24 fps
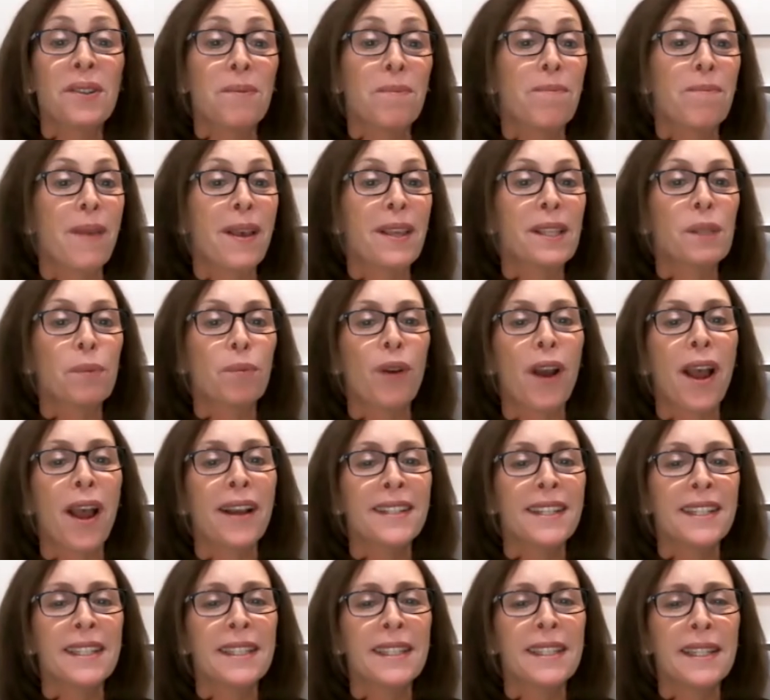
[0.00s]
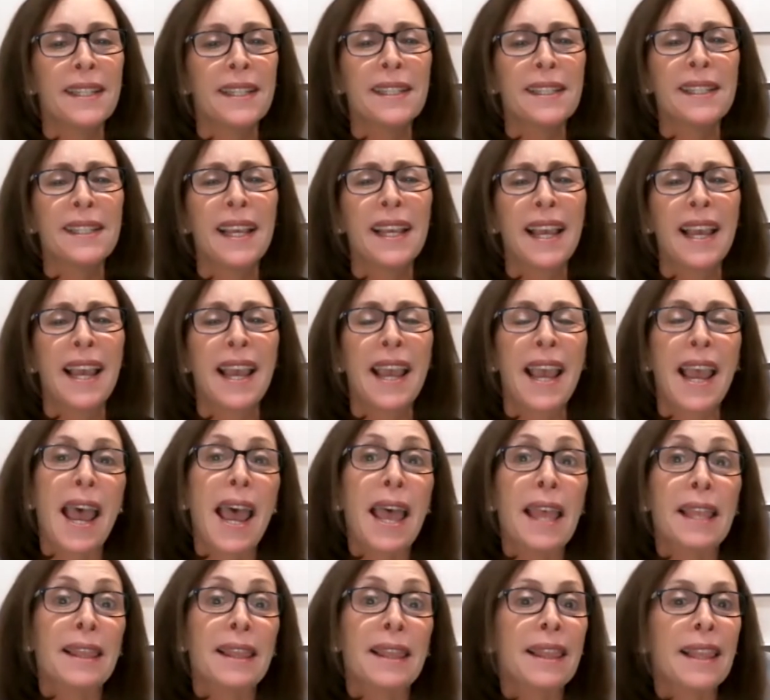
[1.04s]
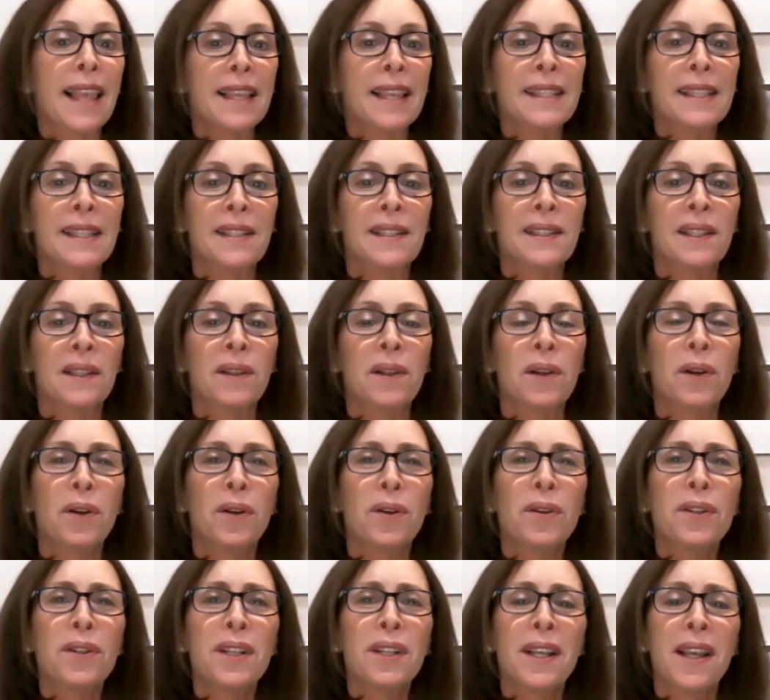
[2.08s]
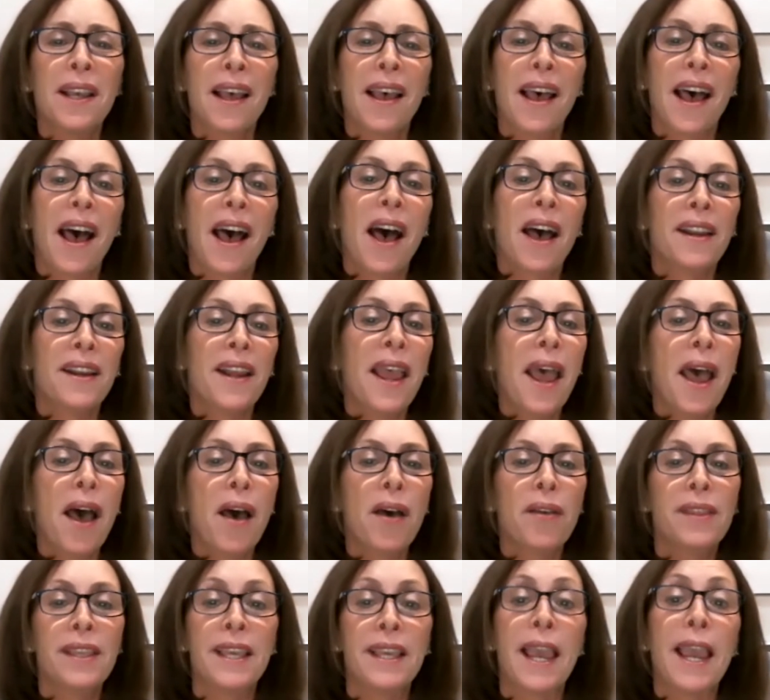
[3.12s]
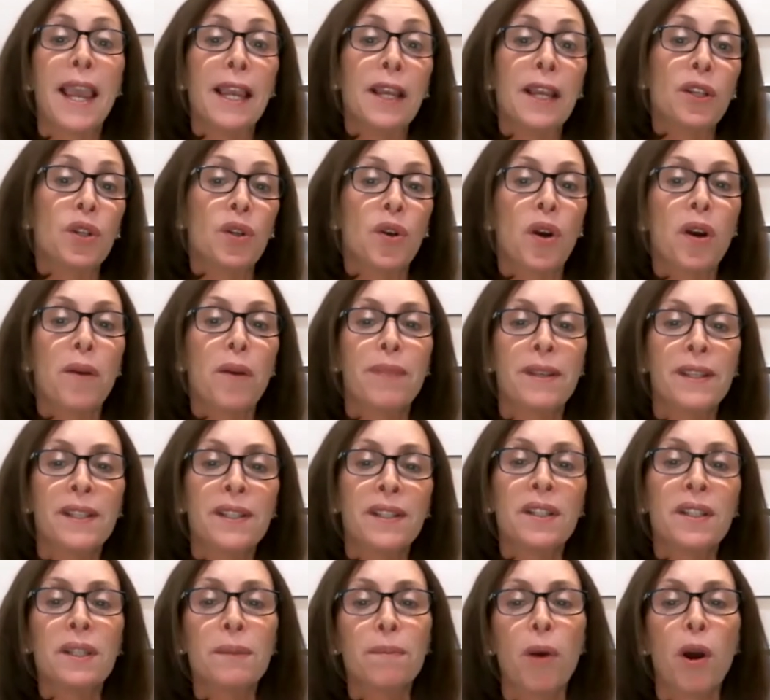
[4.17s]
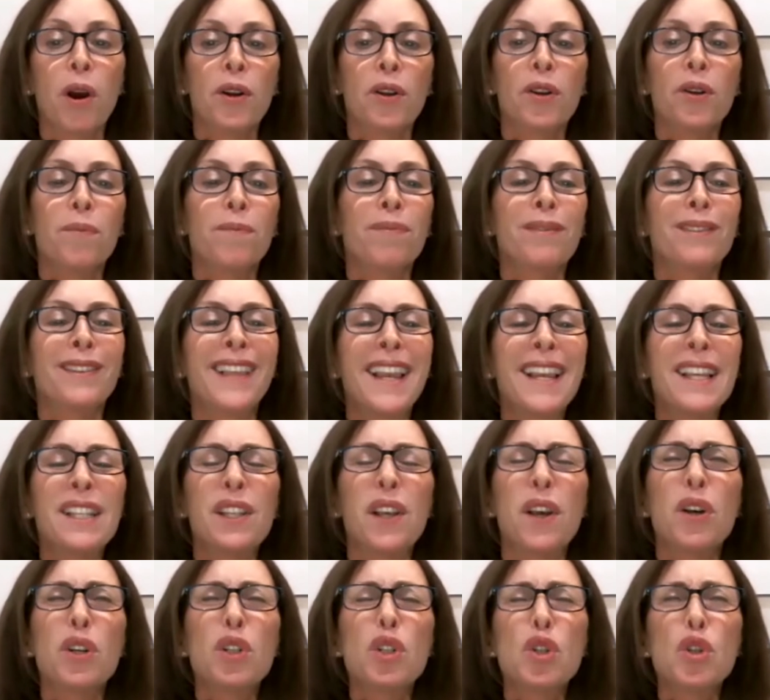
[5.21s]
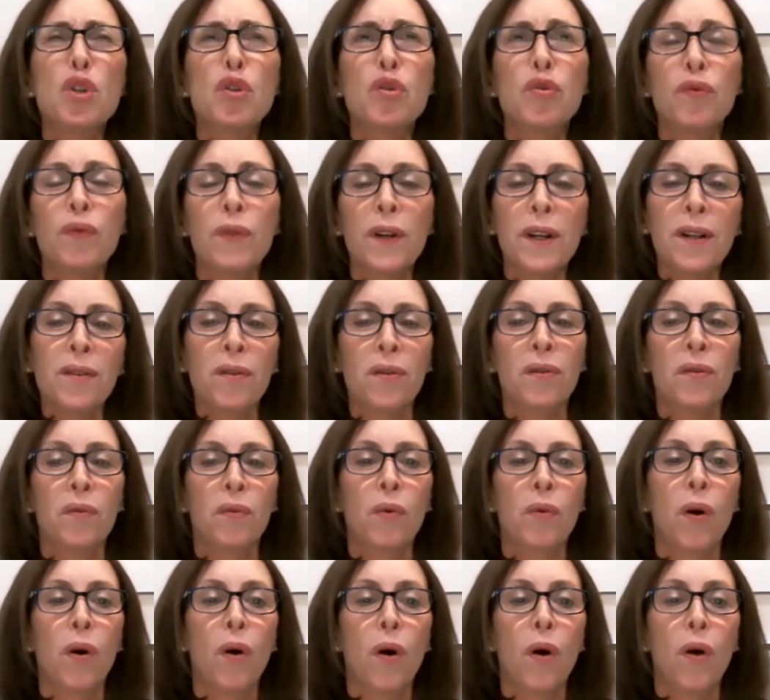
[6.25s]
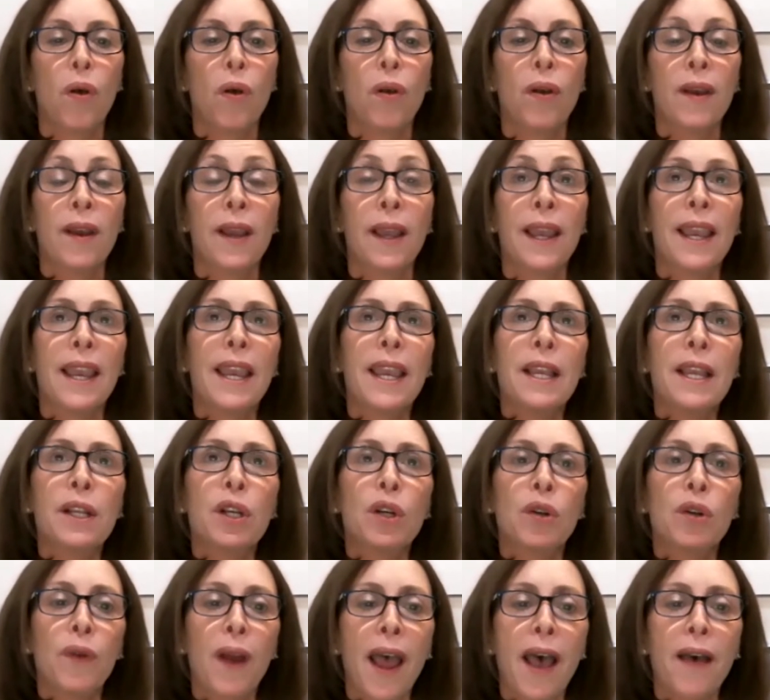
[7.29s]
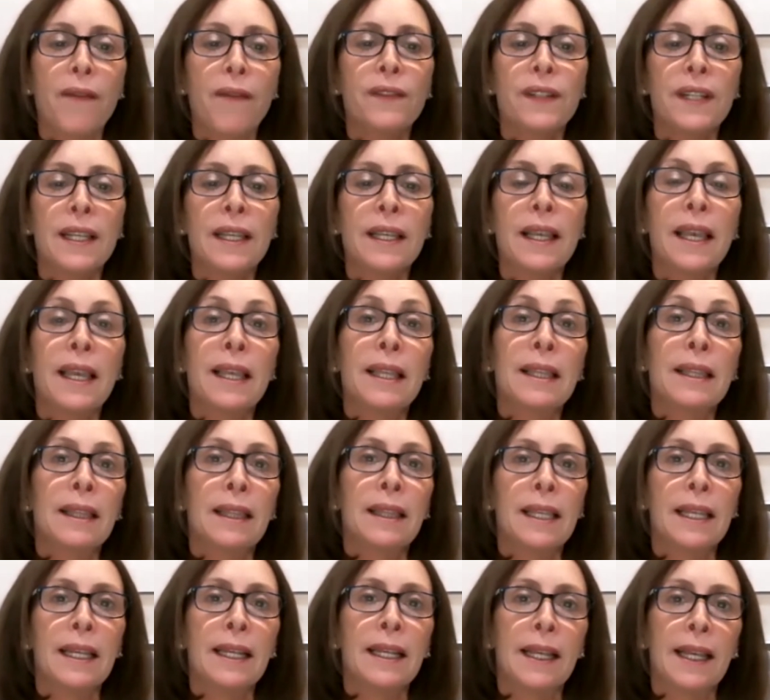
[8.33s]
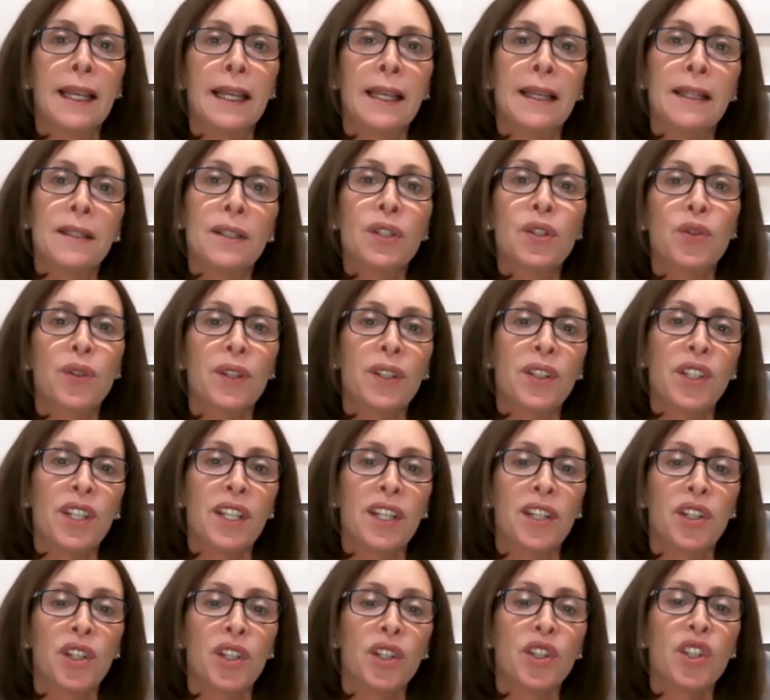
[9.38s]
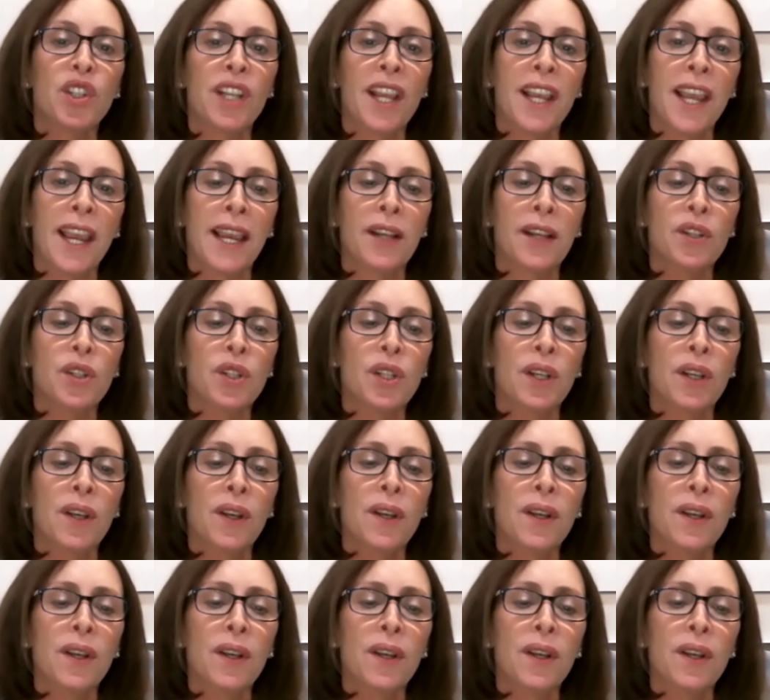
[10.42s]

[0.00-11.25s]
some best practices and lessons learned on how the HR business partner plays a critical role in crafting and leading strategic change.